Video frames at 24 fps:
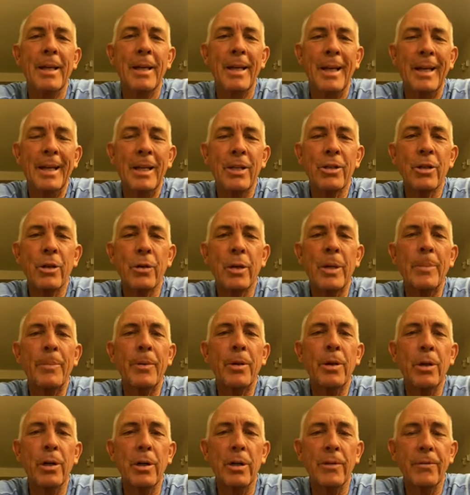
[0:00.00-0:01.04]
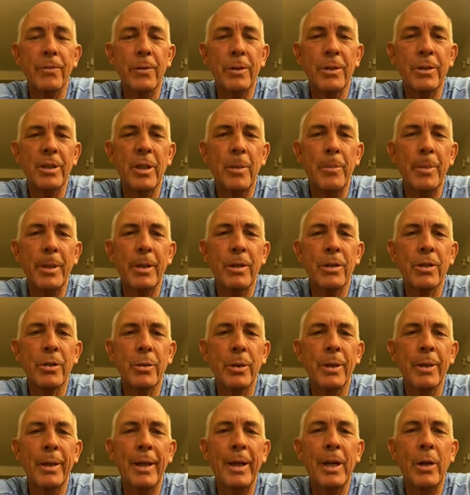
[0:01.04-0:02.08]
in his grip golf, which is a
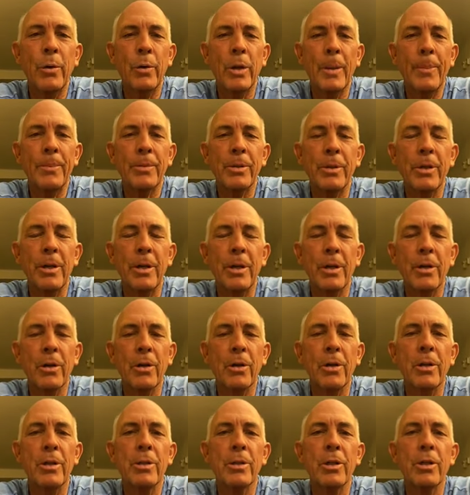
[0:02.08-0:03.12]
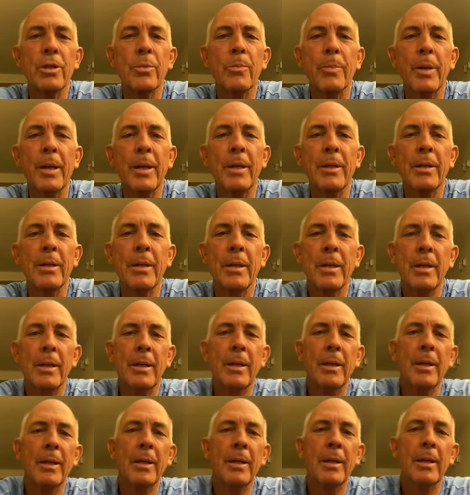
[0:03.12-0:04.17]
ministry that equips and encourages men
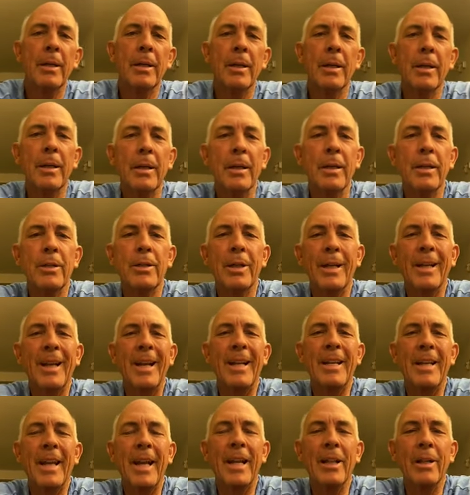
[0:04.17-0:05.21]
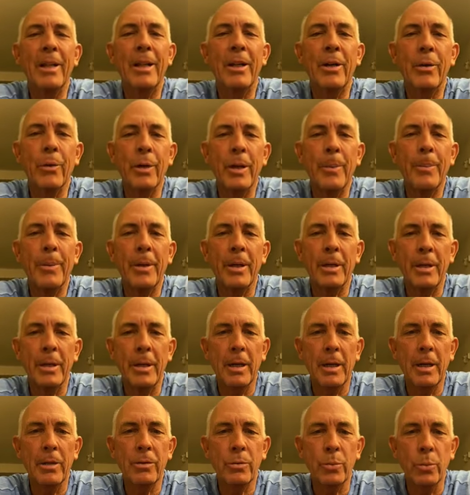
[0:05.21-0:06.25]
uh, to get a daily grip on
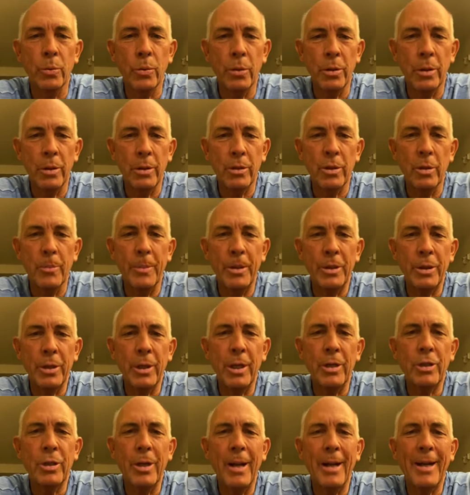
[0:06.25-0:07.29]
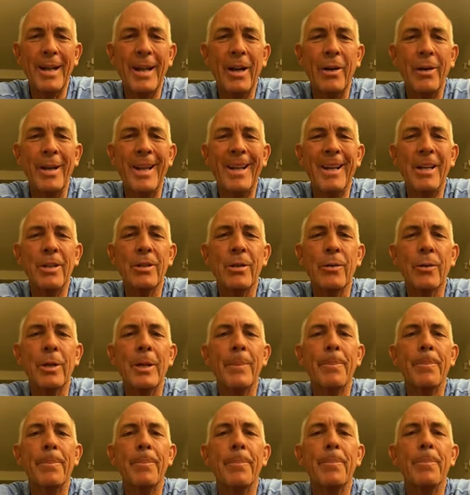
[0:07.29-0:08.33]
God's word. So be sure to check out
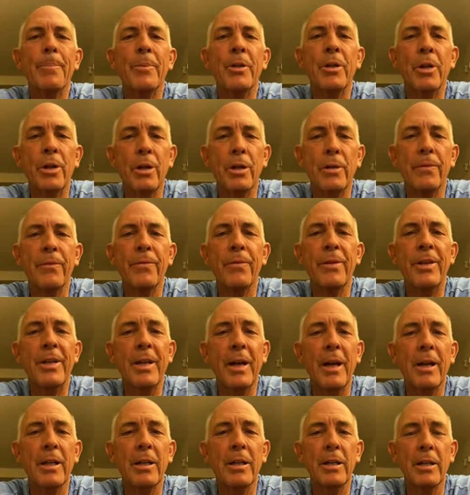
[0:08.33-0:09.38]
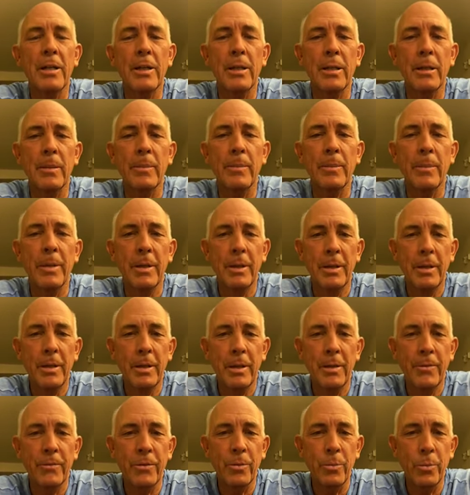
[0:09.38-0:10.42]
inhisgripgolf.com
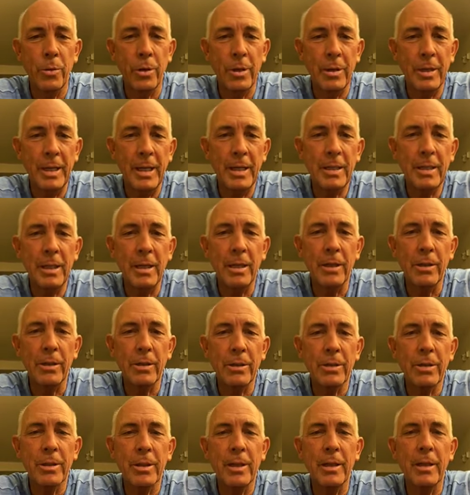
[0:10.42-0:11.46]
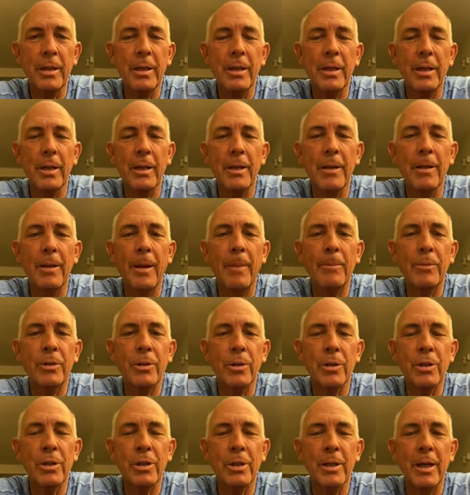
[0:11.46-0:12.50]
for more details, and uh, I'm
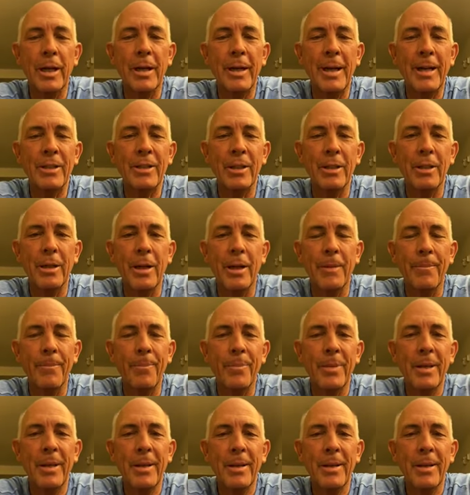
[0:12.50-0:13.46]
sure Scott has a lot